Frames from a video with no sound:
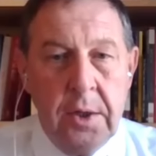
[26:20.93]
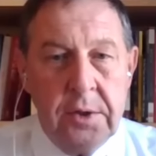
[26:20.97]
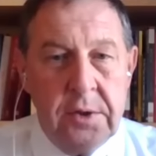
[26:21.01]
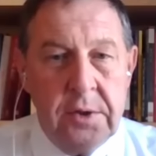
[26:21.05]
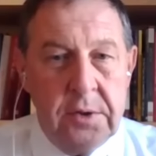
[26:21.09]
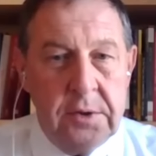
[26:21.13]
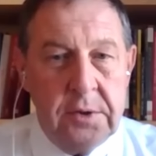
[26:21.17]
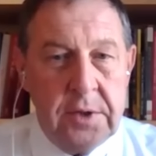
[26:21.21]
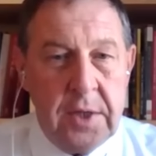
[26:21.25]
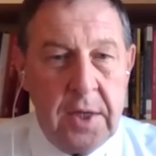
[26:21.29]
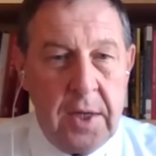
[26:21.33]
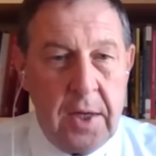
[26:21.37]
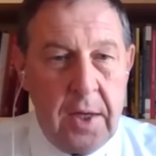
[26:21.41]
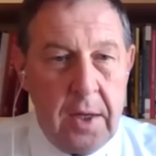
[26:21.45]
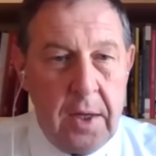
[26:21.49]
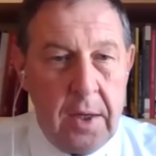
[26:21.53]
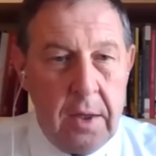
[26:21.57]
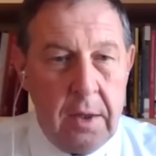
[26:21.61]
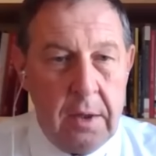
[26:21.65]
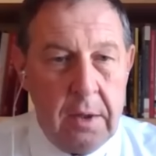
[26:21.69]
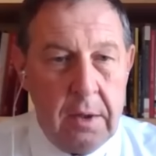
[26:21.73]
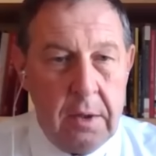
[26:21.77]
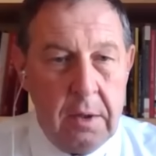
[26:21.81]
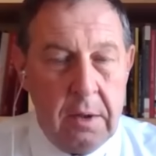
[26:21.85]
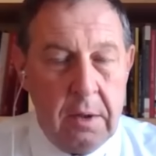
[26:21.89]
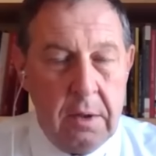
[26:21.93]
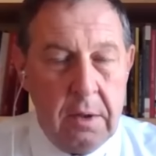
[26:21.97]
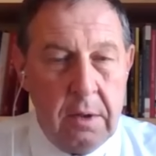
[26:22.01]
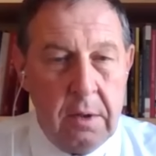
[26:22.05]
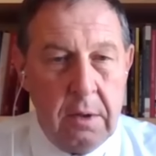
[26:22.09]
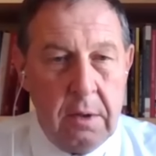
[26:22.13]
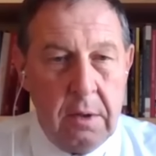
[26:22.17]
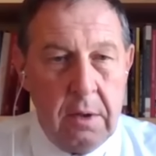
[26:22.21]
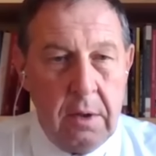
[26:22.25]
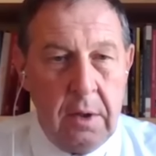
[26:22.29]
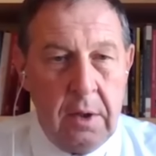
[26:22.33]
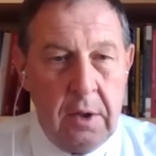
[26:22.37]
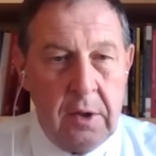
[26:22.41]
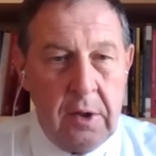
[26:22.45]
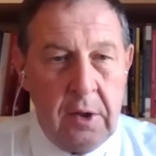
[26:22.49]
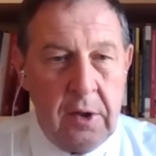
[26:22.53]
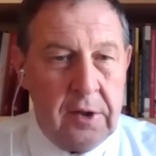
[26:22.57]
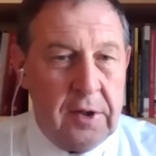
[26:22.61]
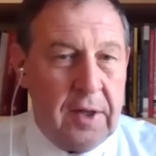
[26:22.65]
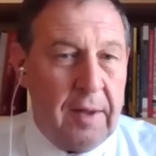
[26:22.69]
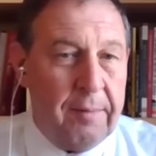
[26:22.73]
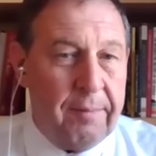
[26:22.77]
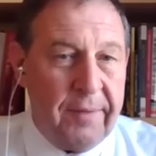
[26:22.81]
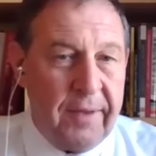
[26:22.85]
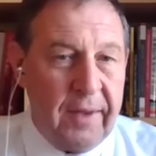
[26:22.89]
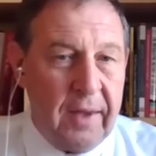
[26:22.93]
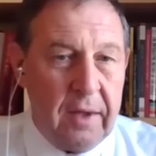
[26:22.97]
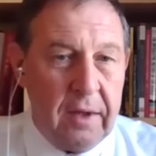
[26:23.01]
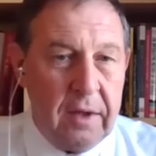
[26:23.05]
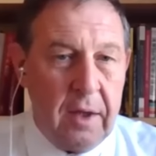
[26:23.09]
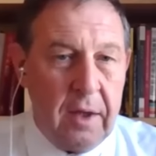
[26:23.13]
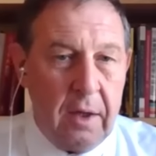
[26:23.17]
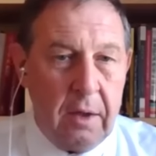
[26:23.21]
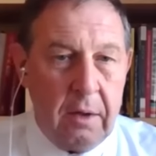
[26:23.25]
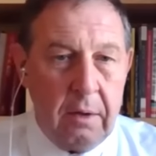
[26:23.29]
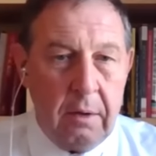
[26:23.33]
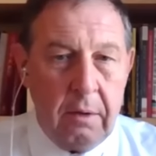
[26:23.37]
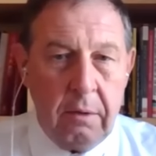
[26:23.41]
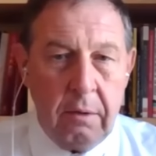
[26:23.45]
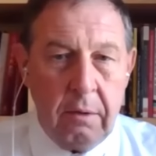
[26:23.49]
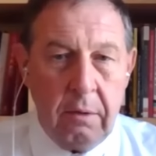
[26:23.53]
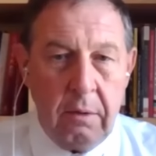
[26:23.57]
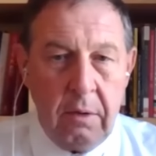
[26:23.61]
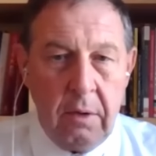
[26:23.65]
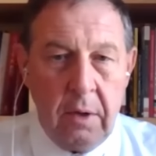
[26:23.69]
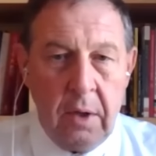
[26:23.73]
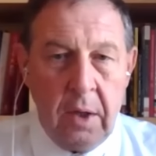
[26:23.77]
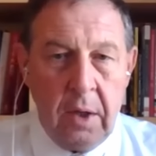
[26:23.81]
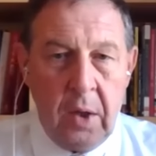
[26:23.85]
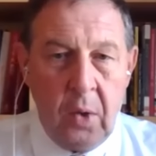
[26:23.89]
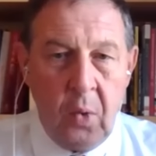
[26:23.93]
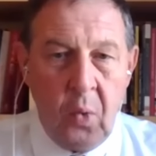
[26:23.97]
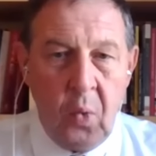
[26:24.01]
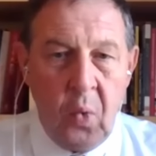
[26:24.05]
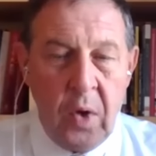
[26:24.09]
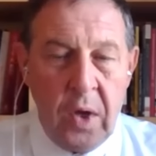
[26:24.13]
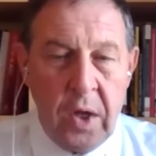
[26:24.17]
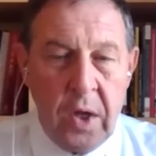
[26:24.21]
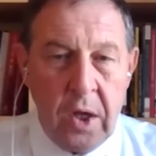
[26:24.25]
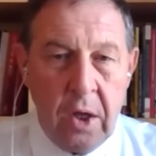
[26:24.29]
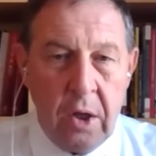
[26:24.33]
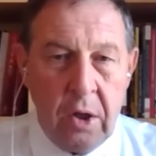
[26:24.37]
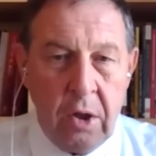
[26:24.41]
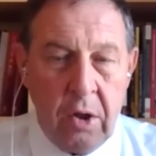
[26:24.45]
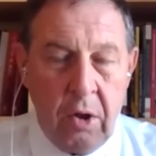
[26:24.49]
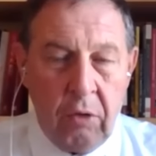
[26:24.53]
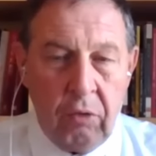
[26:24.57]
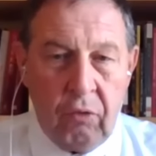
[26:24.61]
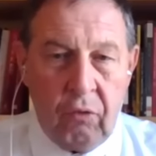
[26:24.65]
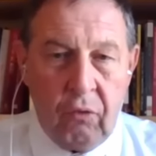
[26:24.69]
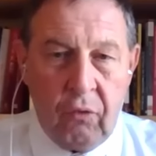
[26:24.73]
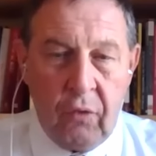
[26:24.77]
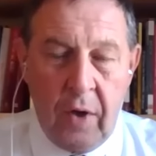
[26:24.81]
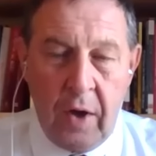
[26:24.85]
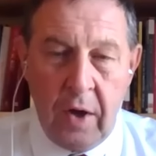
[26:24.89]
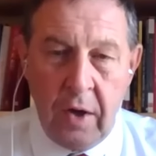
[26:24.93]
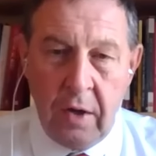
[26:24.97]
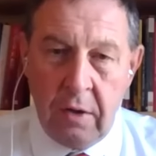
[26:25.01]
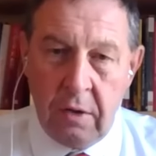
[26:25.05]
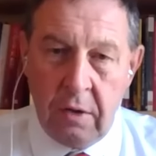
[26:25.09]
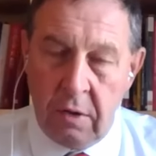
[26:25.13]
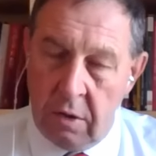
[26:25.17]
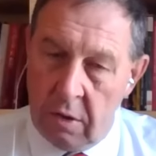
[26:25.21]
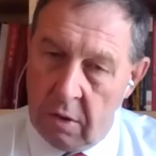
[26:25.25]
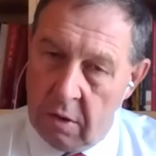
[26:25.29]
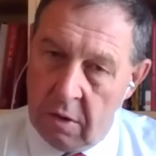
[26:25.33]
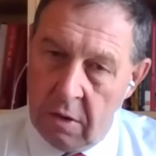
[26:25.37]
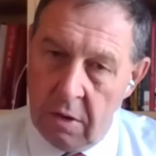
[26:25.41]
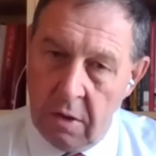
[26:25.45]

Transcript: Today, it is something that we cannot find